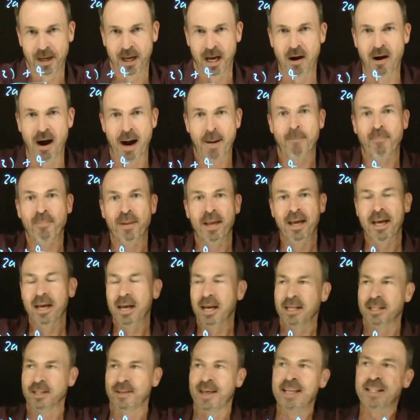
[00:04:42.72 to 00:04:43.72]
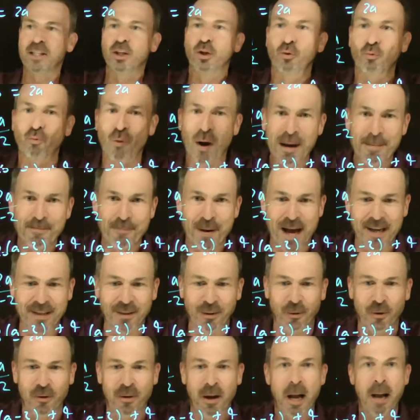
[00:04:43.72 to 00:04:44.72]
All right, so that's a great
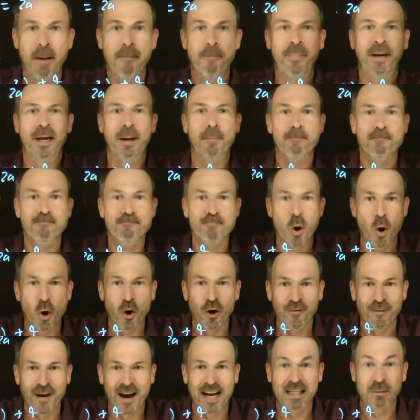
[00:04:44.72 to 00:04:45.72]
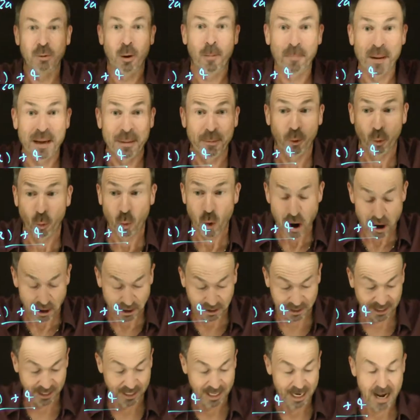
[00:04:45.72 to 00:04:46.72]
puzzle, but it motivates what people
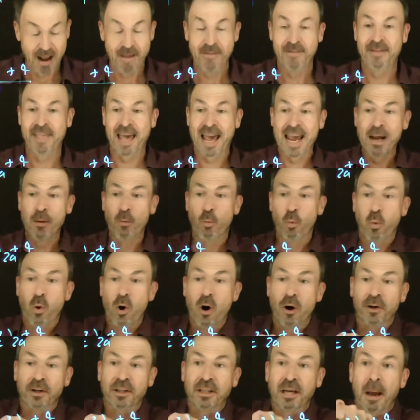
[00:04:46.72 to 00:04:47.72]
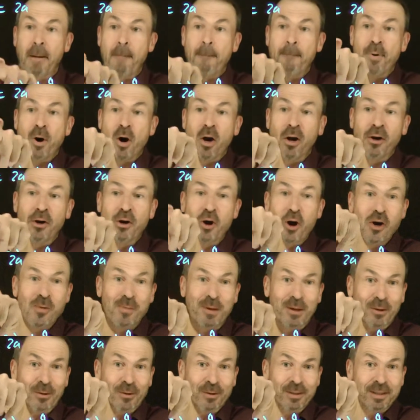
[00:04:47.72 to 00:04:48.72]
want. They want
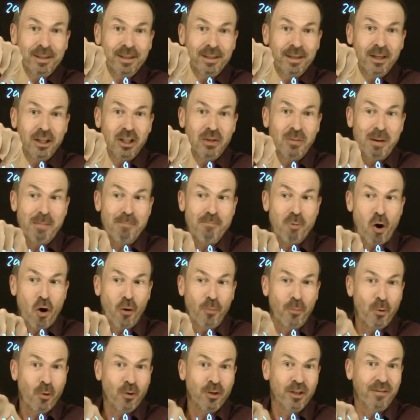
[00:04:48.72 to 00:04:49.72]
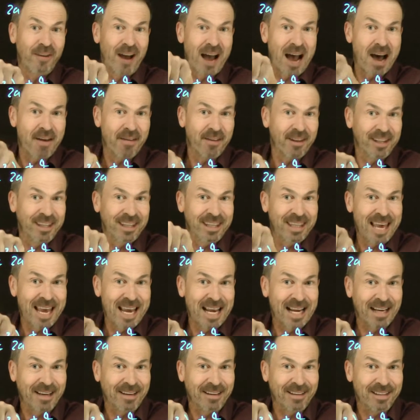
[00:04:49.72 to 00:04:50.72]
polynomials to be multiples of other
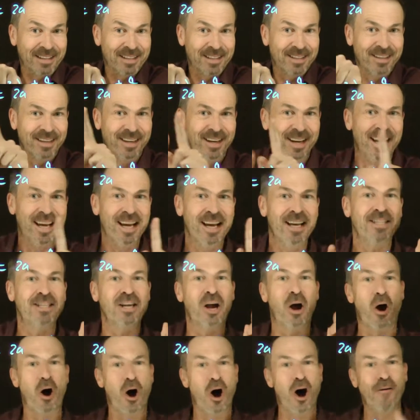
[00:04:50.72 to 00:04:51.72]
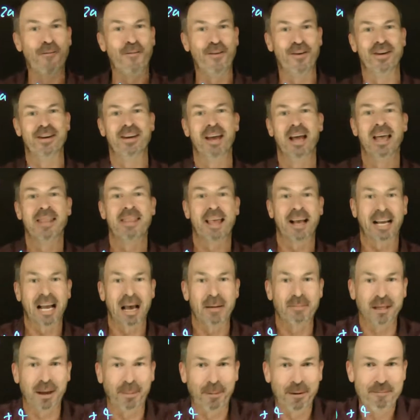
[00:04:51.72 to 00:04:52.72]
things. So often that
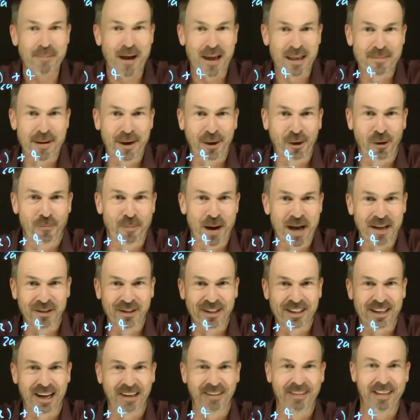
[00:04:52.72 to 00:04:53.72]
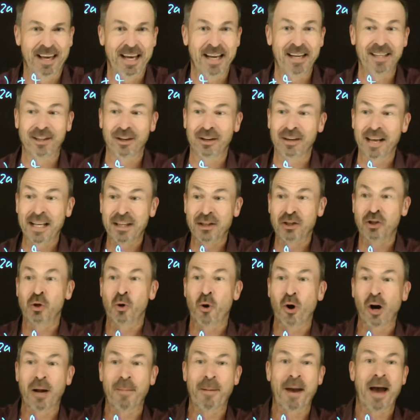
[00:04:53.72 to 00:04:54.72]
comes up in mathematical puzzles like these. So let's
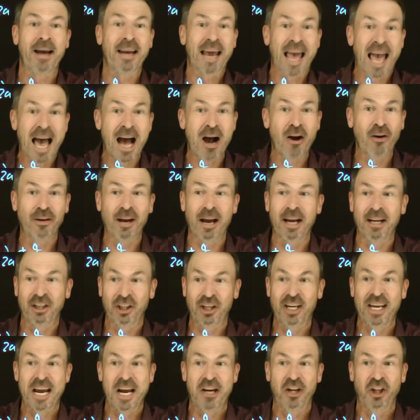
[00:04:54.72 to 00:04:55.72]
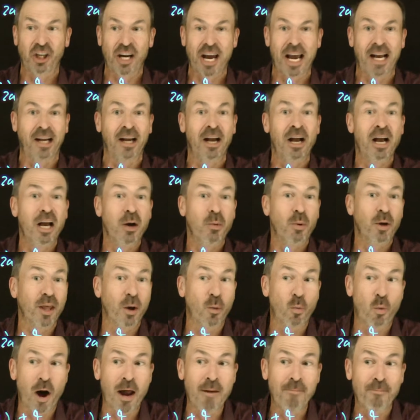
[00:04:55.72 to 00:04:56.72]
talk about how could I check
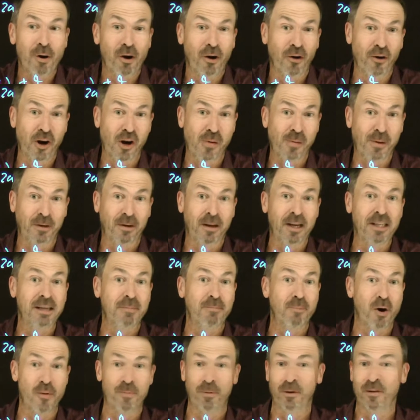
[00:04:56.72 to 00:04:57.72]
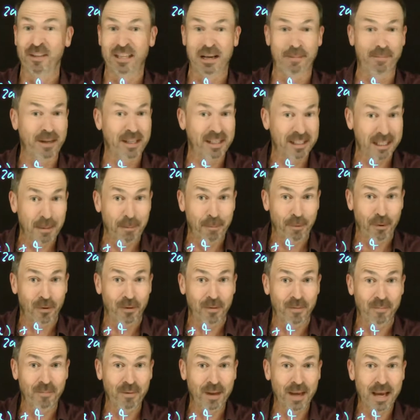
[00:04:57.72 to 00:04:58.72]
whether one polynomial is a multiple of something
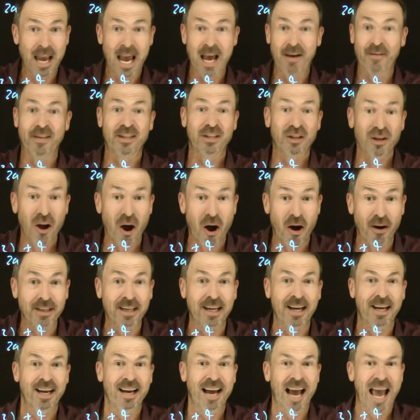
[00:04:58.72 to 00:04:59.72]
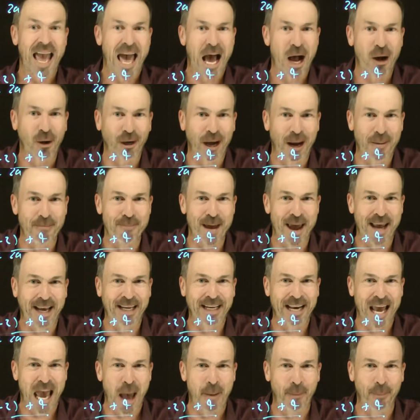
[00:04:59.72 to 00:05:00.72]
simple. And if it's not, how can I
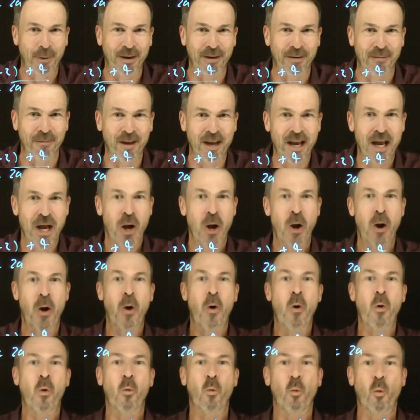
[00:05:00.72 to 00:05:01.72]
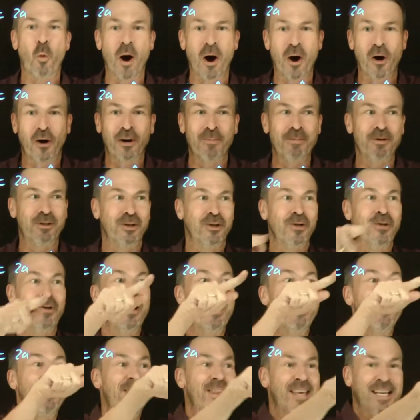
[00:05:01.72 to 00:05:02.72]
make it happen? Welcome
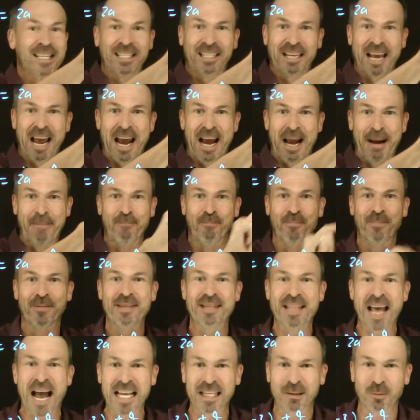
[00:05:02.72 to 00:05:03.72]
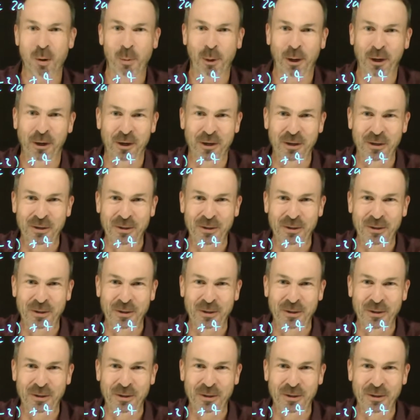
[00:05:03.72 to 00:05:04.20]
to this game. That's what we're going